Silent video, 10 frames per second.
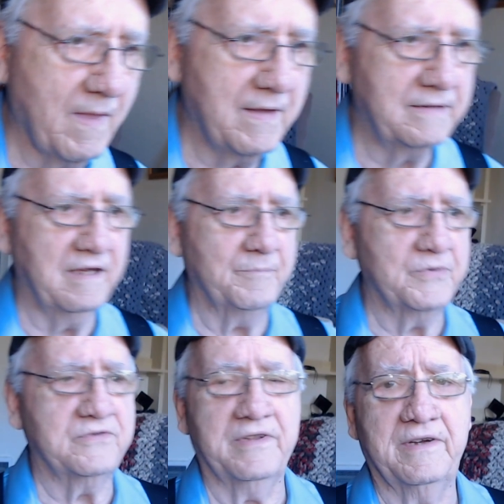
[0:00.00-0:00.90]
The
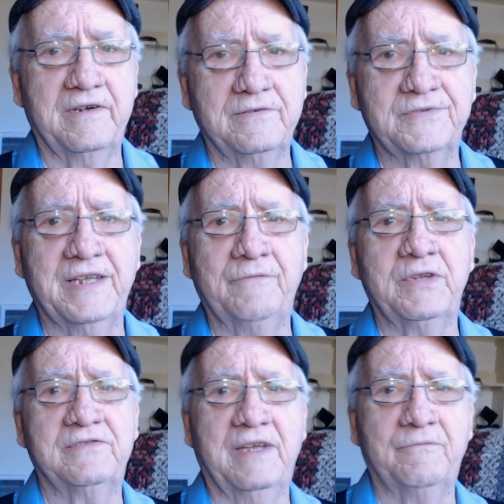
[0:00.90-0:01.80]
temperature there is
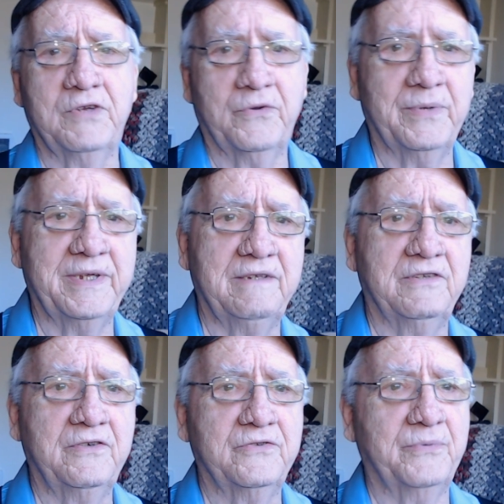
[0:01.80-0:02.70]
77 degrees
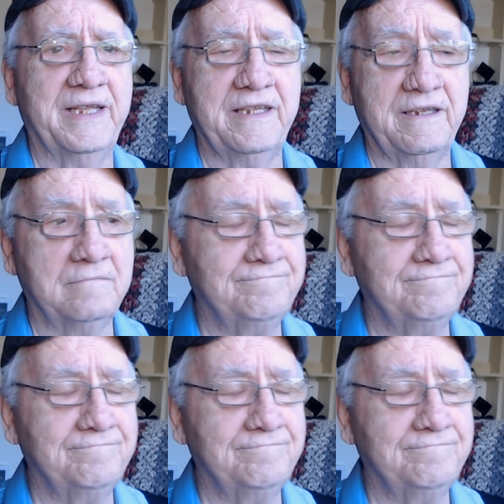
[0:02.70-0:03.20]
and it's raining.